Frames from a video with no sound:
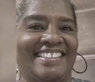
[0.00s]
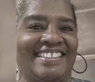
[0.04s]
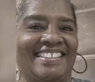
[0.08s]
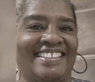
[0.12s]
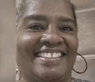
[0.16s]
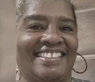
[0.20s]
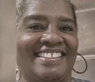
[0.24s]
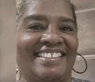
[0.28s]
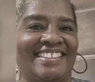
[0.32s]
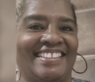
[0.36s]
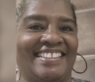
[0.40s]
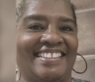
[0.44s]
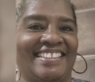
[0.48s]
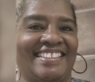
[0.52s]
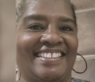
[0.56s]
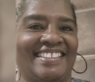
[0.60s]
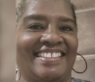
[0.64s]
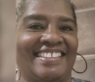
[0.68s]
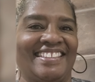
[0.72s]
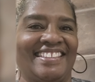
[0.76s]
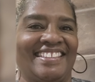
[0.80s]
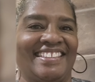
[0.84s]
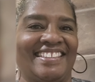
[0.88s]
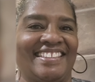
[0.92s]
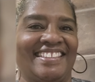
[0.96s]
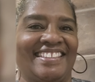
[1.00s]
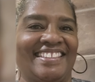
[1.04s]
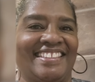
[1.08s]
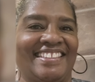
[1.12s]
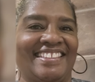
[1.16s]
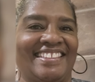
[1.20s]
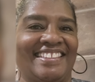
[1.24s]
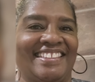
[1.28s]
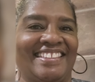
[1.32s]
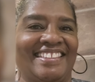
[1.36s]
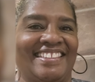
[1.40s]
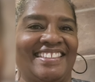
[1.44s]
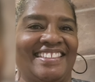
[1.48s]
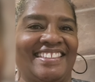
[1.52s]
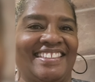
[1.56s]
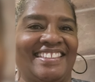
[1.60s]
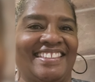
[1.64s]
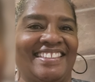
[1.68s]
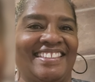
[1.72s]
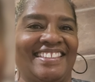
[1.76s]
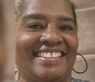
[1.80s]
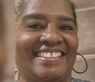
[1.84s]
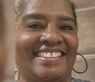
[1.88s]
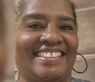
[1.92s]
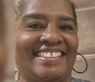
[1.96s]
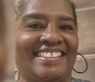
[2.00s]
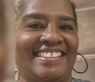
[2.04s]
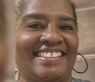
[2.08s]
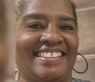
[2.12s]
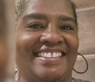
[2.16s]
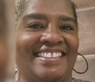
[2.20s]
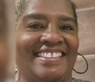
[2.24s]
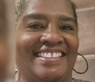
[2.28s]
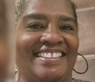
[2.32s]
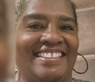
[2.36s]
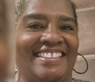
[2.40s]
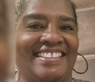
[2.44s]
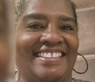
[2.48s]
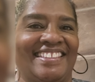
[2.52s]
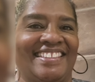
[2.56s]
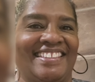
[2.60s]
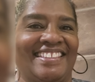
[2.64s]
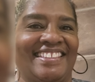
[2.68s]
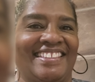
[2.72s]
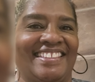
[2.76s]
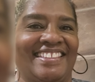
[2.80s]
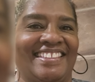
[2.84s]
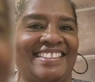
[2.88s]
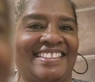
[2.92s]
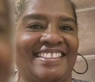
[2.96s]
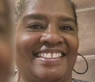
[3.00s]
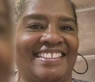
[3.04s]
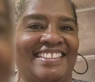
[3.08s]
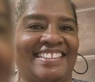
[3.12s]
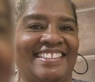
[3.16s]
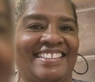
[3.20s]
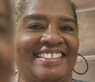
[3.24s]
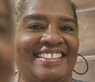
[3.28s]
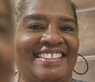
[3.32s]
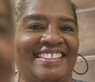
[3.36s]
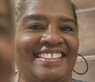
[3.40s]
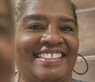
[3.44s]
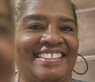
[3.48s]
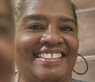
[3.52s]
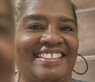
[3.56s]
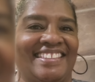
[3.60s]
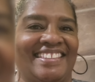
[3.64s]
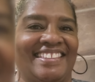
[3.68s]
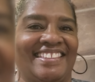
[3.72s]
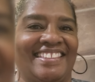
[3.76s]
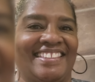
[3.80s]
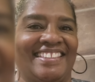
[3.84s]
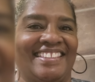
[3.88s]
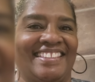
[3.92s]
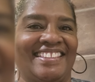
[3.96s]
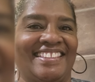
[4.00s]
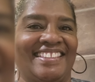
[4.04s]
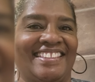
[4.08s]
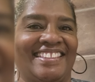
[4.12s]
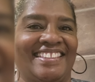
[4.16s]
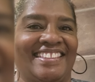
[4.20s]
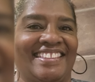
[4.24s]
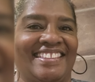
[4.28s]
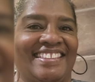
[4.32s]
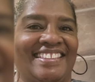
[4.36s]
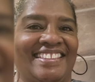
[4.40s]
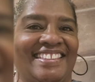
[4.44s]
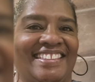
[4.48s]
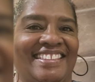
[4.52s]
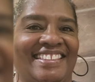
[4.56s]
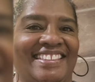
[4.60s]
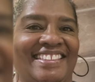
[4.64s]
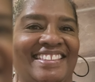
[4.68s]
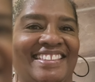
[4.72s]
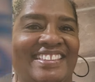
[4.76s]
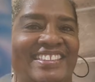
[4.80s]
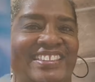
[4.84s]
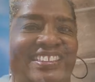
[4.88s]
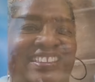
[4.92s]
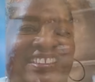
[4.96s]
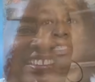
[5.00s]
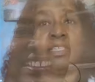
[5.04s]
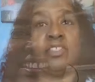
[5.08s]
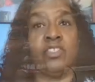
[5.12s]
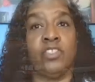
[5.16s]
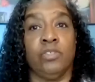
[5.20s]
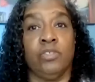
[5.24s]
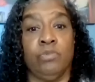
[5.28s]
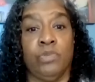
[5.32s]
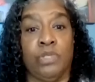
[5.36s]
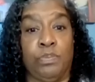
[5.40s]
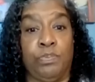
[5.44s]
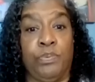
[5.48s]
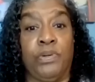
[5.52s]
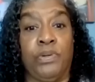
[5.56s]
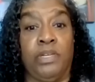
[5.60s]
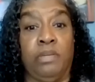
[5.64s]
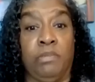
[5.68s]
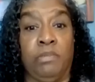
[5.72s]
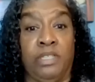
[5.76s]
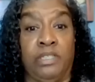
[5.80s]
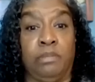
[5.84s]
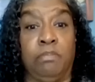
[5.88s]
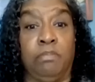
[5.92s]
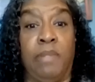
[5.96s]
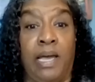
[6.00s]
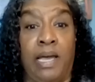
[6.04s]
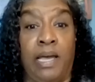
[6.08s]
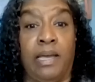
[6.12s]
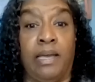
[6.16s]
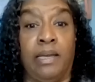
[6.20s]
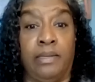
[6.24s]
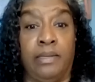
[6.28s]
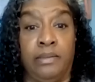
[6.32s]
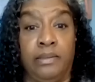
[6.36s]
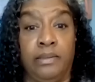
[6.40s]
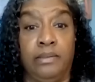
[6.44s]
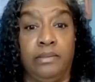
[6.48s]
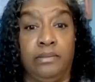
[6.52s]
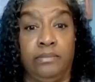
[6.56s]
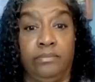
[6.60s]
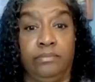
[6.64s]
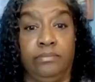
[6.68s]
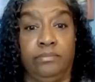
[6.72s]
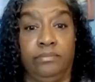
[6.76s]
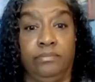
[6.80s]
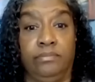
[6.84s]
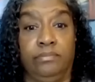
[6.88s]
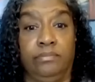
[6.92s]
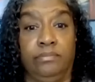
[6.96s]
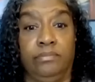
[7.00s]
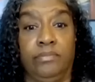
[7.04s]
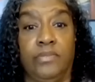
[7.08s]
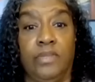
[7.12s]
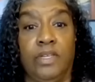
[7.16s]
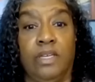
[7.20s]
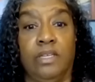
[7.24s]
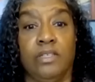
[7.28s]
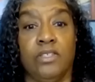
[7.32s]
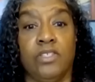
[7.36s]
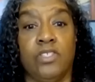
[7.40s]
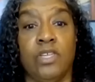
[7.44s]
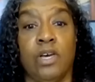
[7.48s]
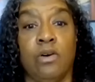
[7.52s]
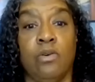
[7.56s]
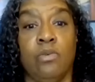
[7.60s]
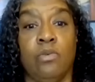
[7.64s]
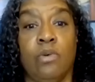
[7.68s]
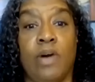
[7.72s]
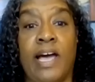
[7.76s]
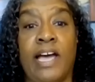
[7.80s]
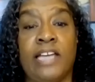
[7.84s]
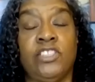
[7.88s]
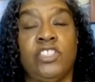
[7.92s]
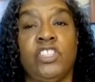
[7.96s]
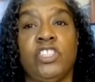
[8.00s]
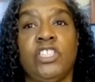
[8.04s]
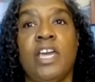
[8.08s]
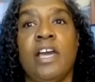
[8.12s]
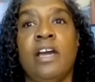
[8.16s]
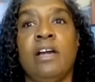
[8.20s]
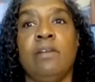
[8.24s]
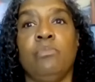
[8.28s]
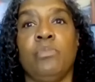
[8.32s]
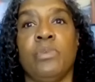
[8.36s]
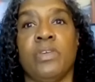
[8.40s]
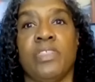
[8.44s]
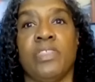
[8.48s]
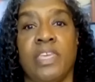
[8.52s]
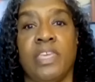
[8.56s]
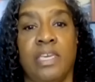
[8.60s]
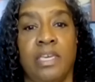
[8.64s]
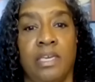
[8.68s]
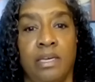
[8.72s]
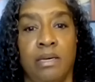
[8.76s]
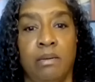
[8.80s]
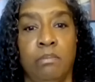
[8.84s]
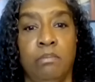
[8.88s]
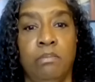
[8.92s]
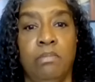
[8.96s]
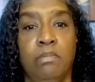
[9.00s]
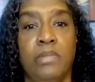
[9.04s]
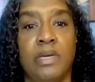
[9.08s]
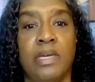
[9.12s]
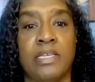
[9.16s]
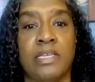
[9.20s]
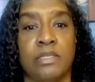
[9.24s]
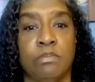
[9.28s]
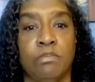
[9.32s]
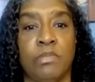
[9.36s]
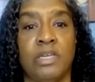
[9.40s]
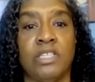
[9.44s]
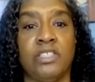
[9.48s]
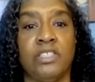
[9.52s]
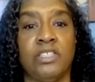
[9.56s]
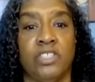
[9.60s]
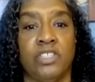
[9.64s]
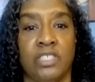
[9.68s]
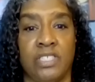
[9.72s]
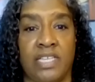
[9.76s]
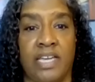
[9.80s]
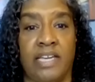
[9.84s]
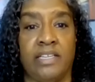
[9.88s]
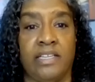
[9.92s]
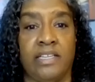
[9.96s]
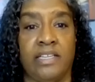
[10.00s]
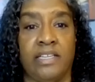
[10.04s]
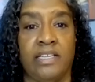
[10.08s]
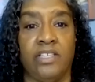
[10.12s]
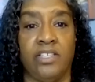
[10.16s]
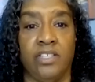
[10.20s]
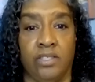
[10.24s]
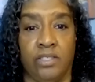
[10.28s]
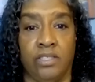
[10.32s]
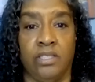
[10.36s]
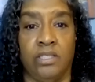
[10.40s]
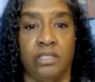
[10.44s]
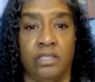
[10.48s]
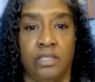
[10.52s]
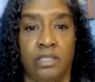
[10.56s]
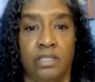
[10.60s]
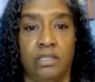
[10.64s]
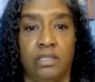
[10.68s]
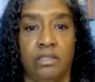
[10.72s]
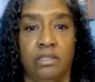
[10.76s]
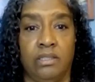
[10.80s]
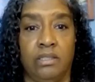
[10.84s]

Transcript: would come in, I would connect the dots for them because it was so many of them. Yeah, the decision was pretty much mine. So I shared with him as much as I could.